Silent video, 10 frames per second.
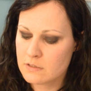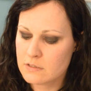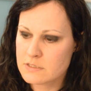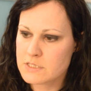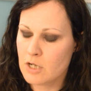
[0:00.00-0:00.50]

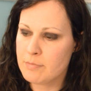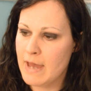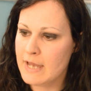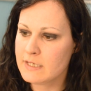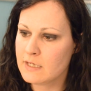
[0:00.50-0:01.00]
is go
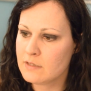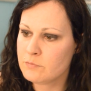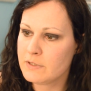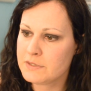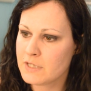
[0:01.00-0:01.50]
back in
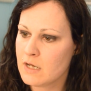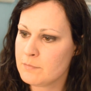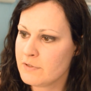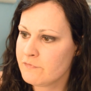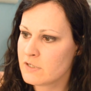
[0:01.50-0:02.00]
with
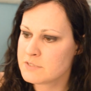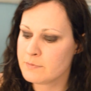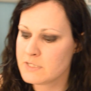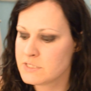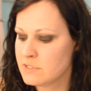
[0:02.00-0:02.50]
the first
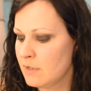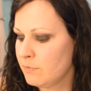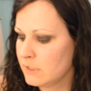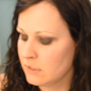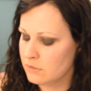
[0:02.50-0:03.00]
brush that
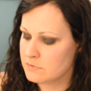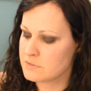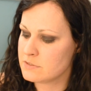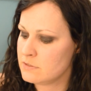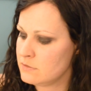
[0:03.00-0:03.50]
we
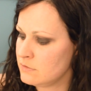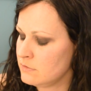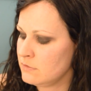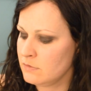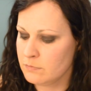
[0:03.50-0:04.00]
used,
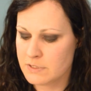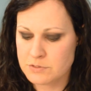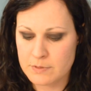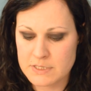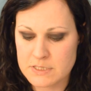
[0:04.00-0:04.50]

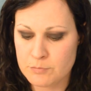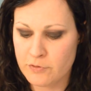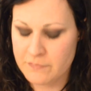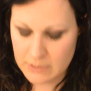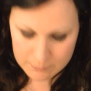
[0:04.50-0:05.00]
which was the
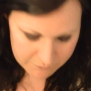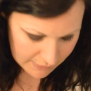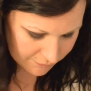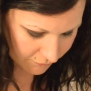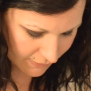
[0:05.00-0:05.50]
Morphe
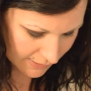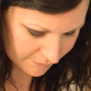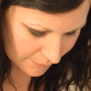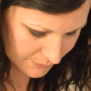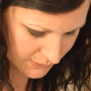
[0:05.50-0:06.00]

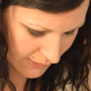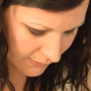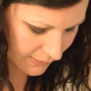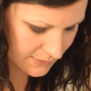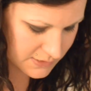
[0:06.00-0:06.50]
M505. I'm going to
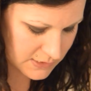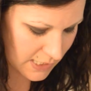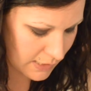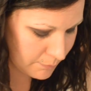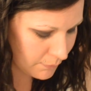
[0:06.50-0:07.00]
take that
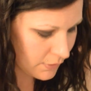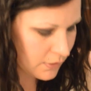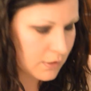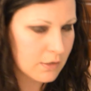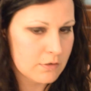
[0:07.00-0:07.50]

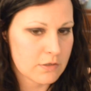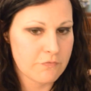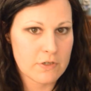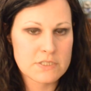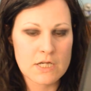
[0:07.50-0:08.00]
the
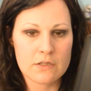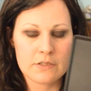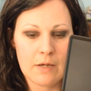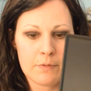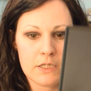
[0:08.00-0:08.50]
first color
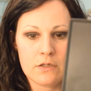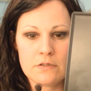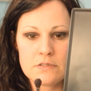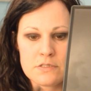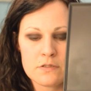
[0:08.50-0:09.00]
that we
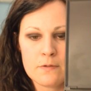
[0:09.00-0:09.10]
used.